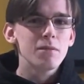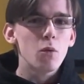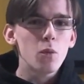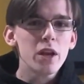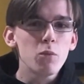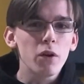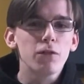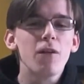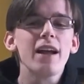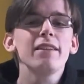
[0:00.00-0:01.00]
we will
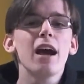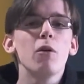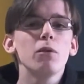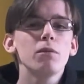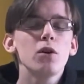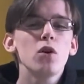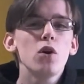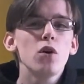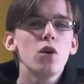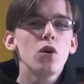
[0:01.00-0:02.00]
find out
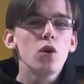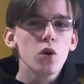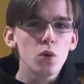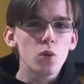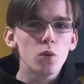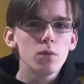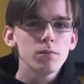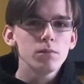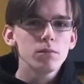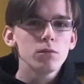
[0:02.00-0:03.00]

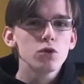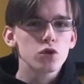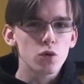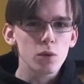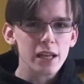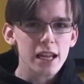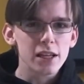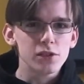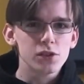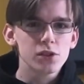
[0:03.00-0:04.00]
who truly
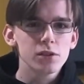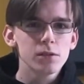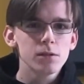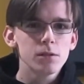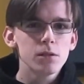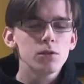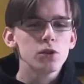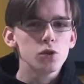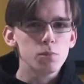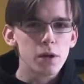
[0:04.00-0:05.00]
is the
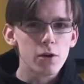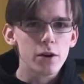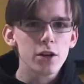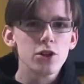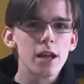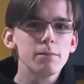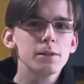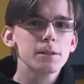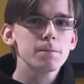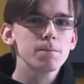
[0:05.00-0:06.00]
superior
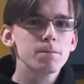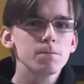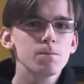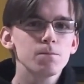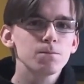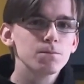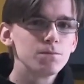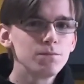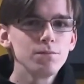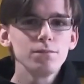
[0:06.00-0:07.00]
James.
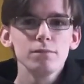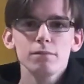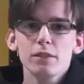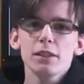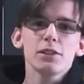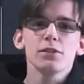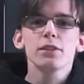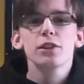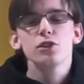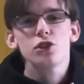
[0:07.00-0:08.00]

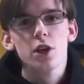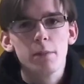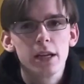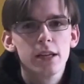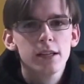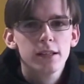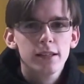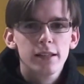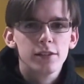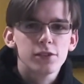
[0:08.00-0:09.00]
Because Jimmy
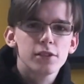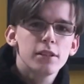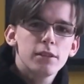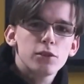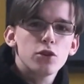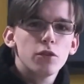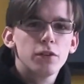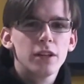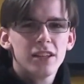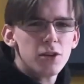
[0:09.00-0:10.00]
is short
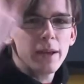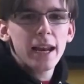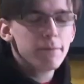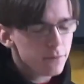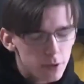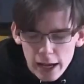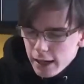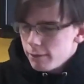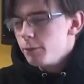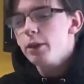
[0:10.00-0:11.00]
for, you get it, we get